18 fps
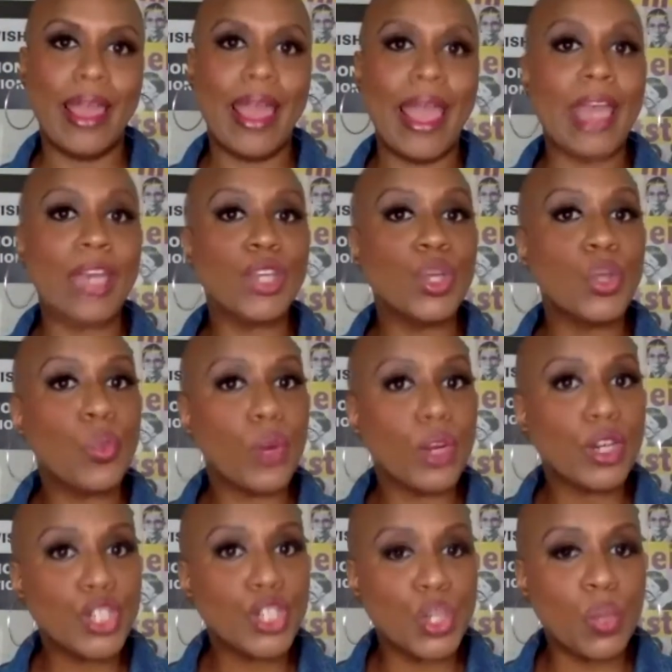And you
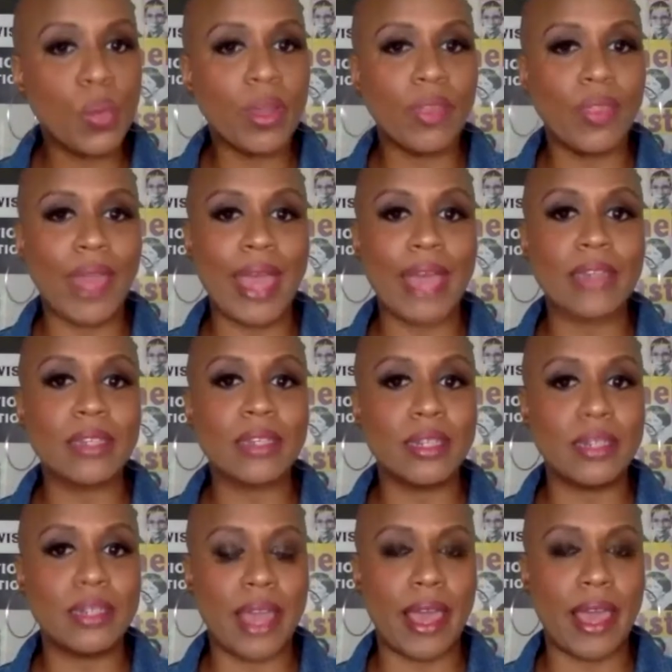are doing that
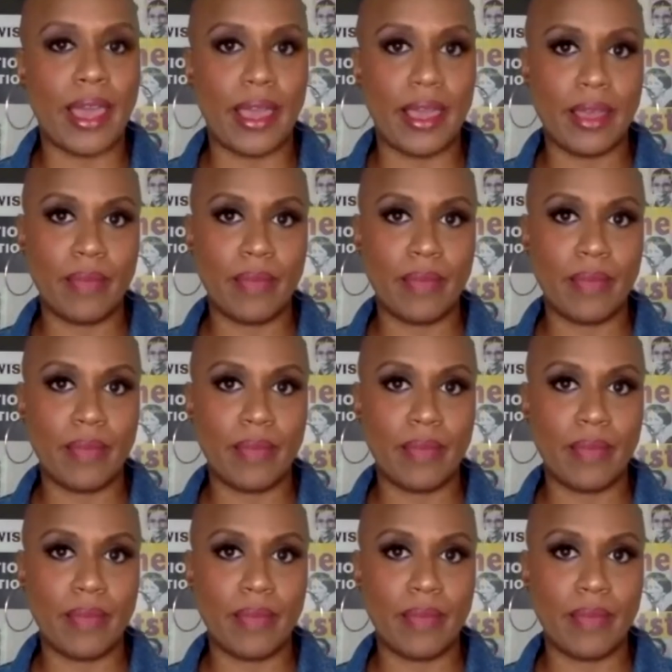today.